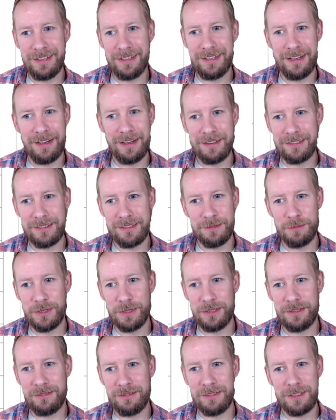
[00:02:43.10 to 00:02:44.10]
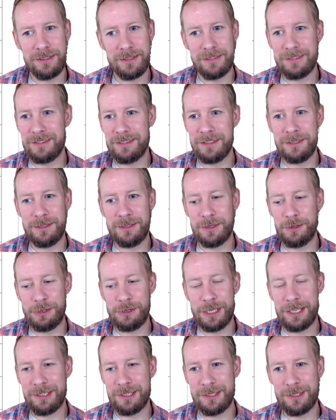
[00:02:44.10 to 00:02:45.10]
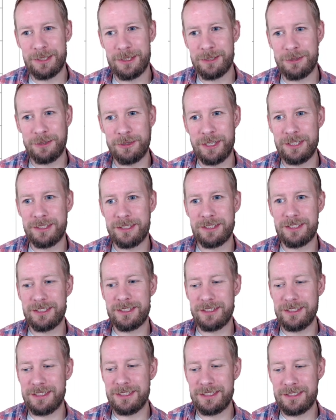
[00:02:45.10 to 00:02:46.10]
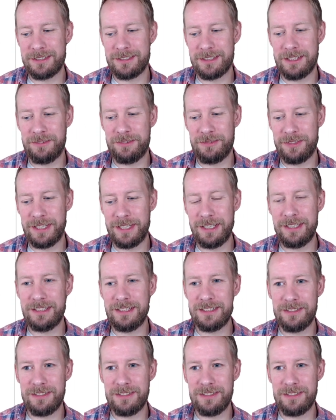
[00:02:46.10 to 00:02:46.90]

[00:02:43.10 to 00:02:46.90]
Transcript: some of the Duchess, the Crisks, the Siffies.